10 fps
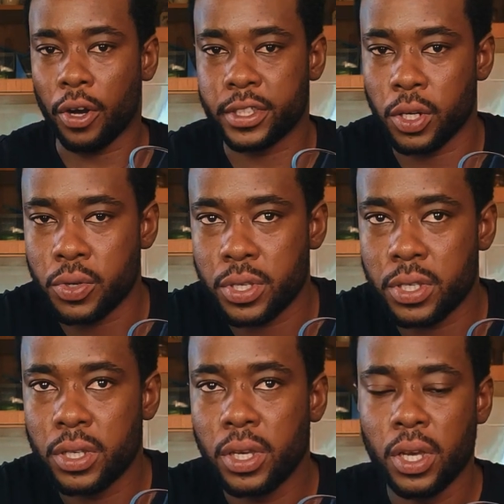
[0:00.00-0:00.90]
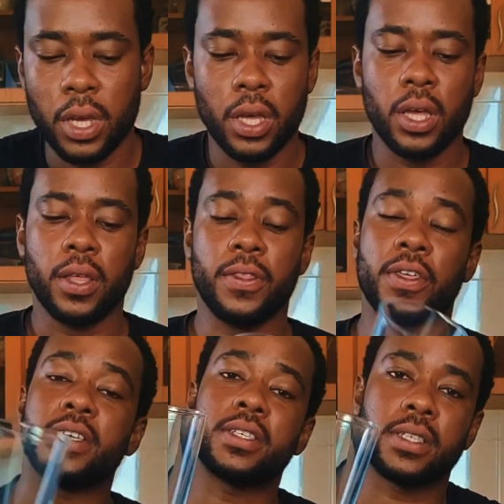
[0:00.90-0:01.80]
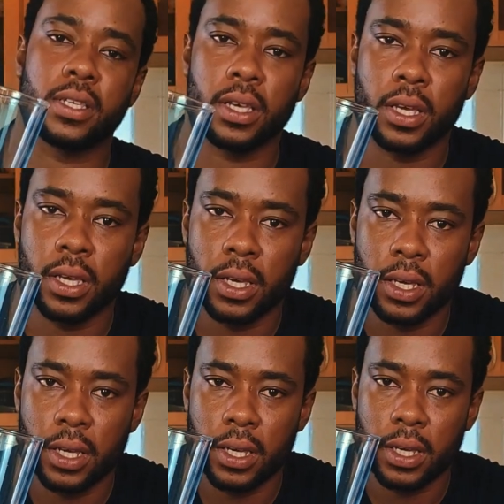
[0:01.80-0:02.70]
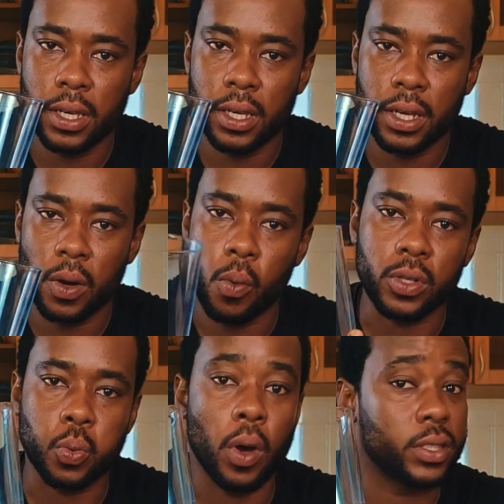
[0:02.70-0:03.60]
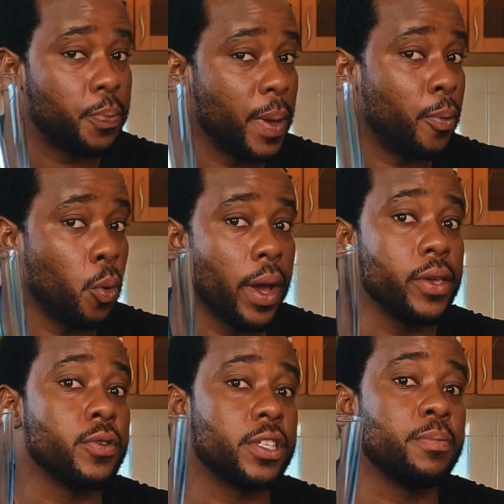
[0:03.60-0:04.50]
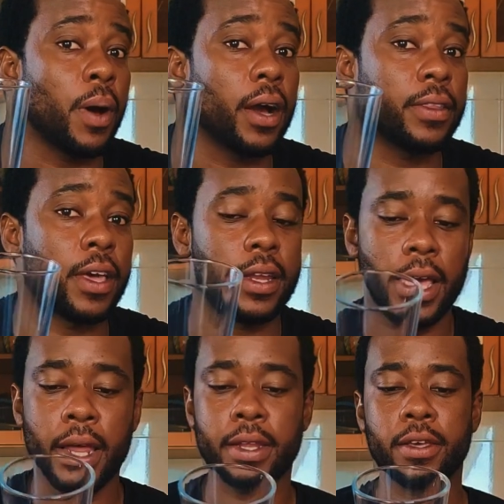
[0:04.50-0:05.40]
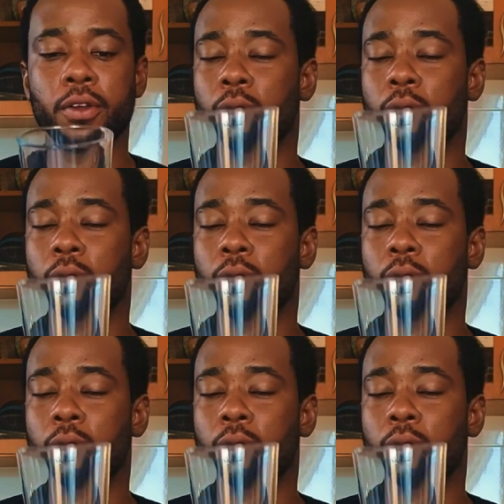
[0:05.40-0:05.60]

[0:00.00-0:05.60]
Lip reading: cocktails, this was what people were using back then. And you